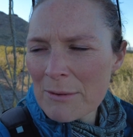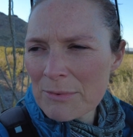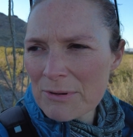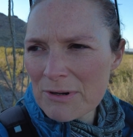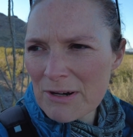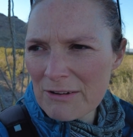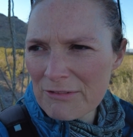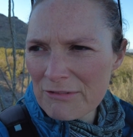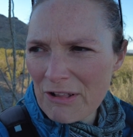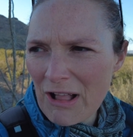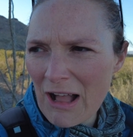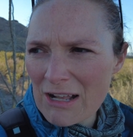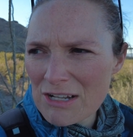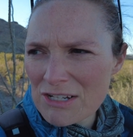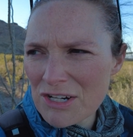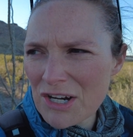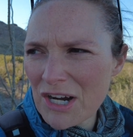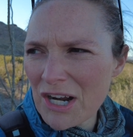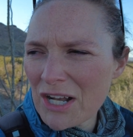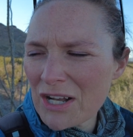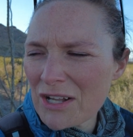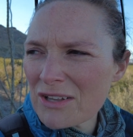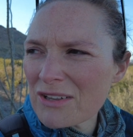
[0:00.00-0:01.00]
Pretty flat
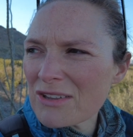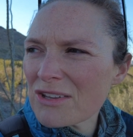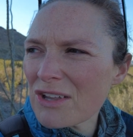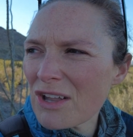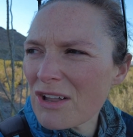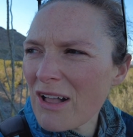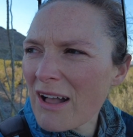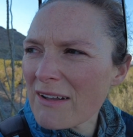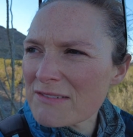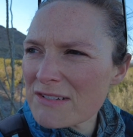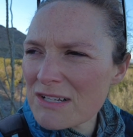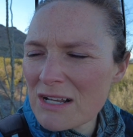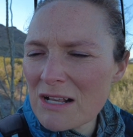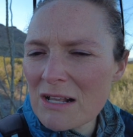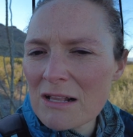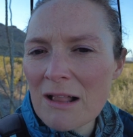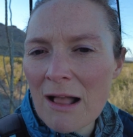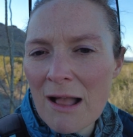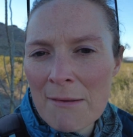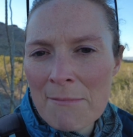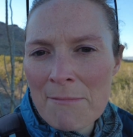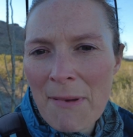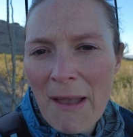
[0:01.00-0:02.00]
trail. You'll have to
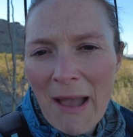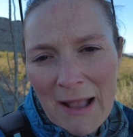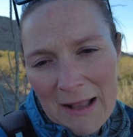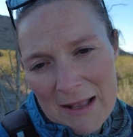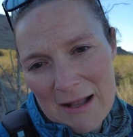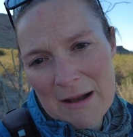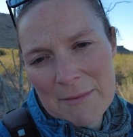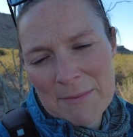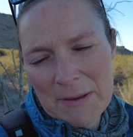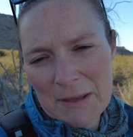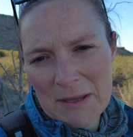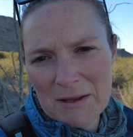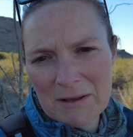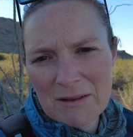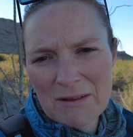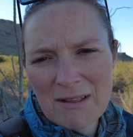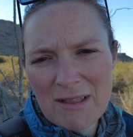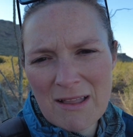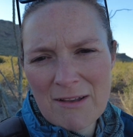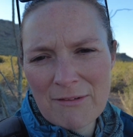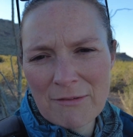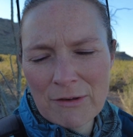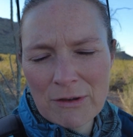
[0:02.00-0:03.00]
climb back
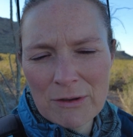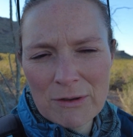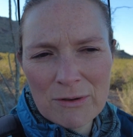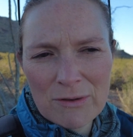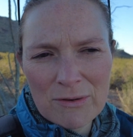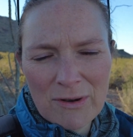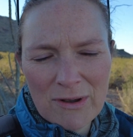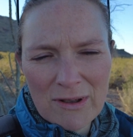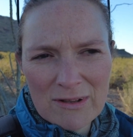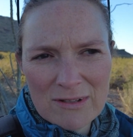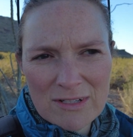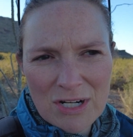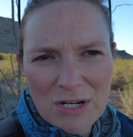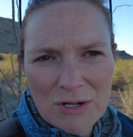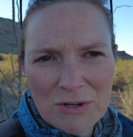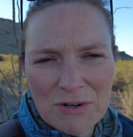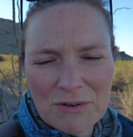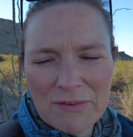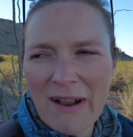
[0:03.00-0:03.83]
uphill if you turn